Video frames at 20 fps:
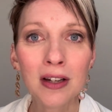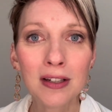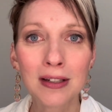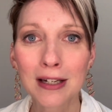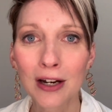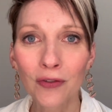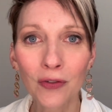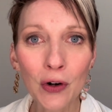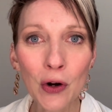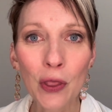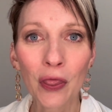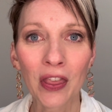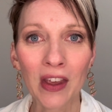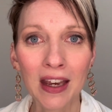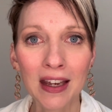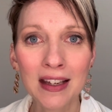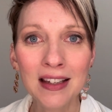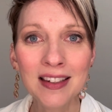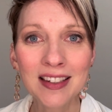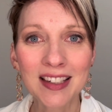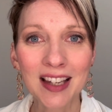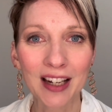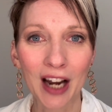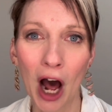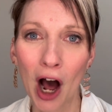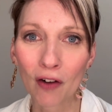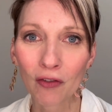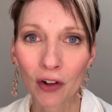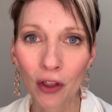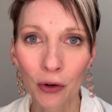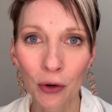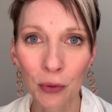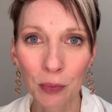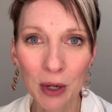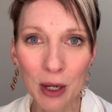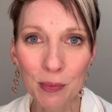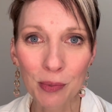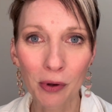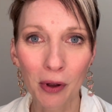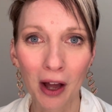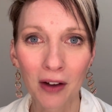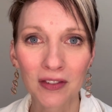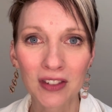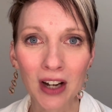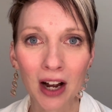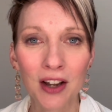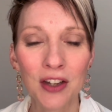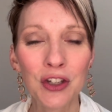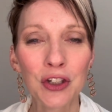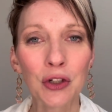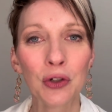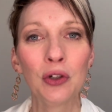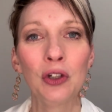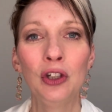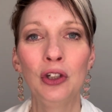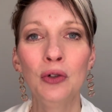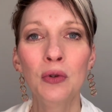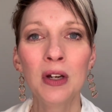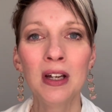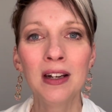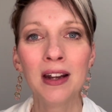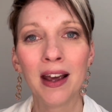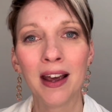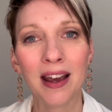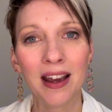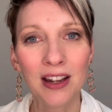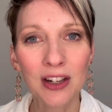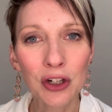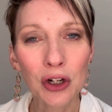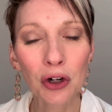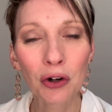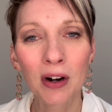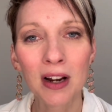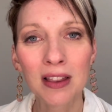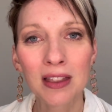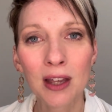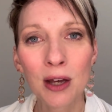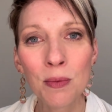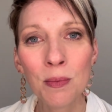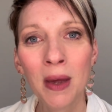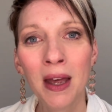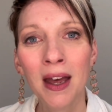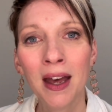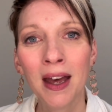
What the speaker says: different things that other people have done so you can integrate them